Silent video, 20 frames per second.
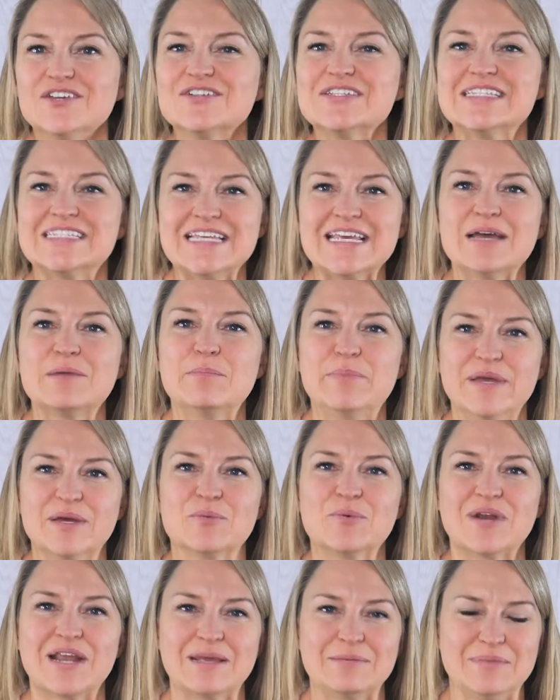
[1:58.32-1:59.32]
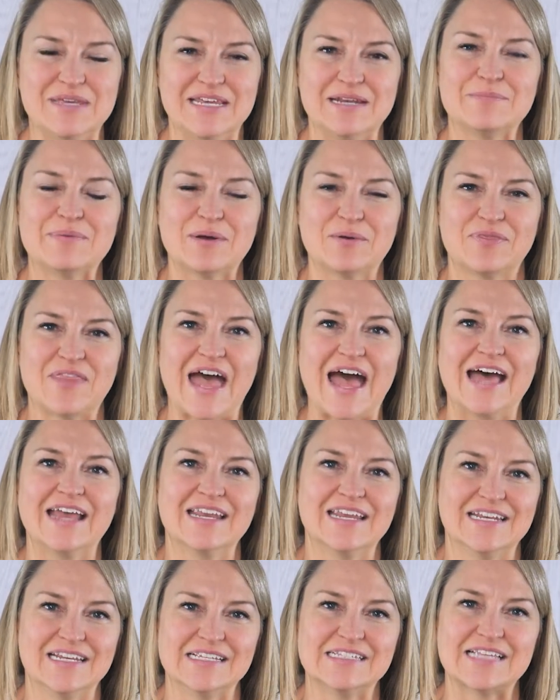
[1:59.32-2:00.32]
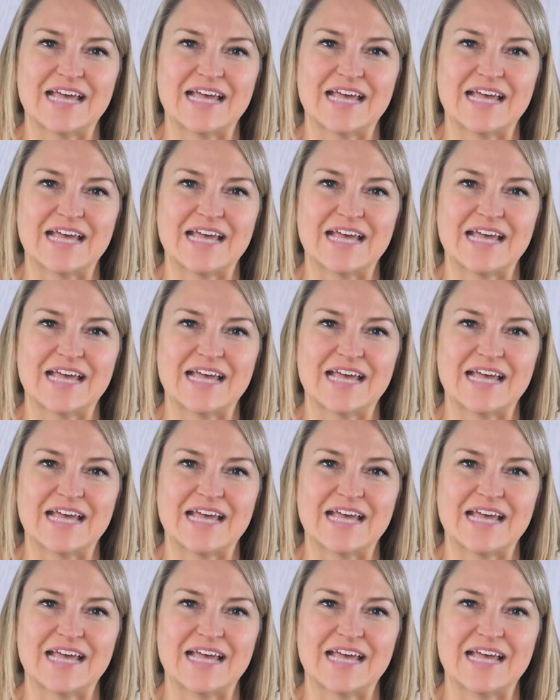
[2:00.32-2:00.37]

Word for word: You'll see a bit what I mean about that in a